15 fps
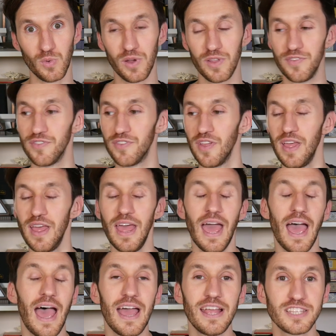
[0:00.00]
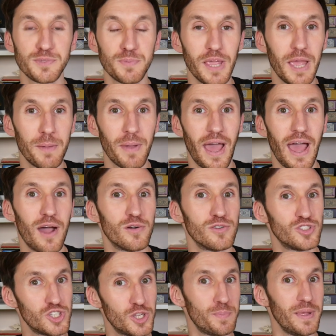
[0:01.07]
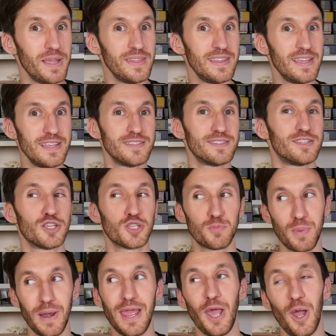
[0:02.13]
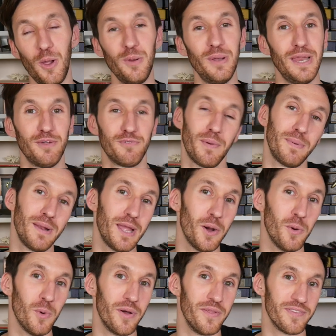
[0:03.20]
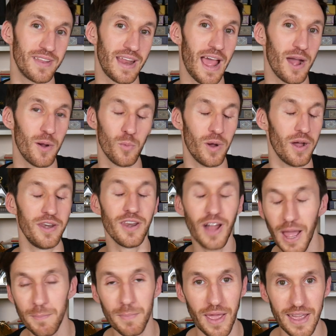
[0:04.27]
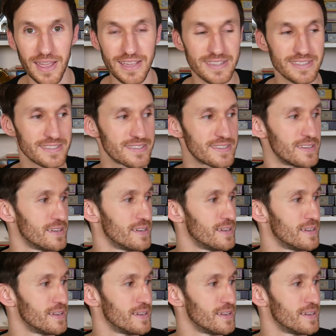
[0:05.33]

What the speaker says: ones and speaking about how chipping these display-only replica ones and what a nightmare is.